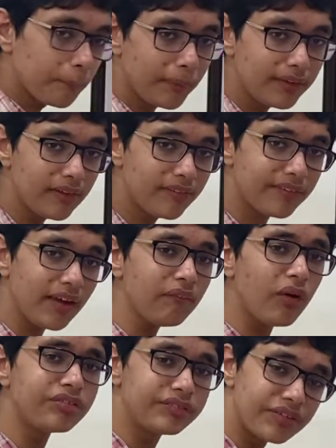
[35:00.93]
but this time
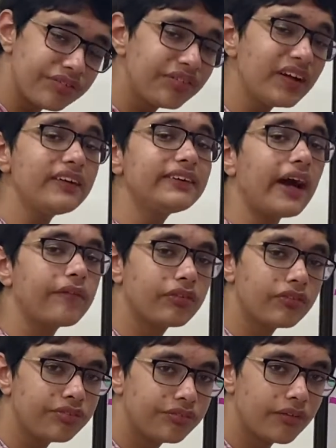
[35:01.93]
of different types of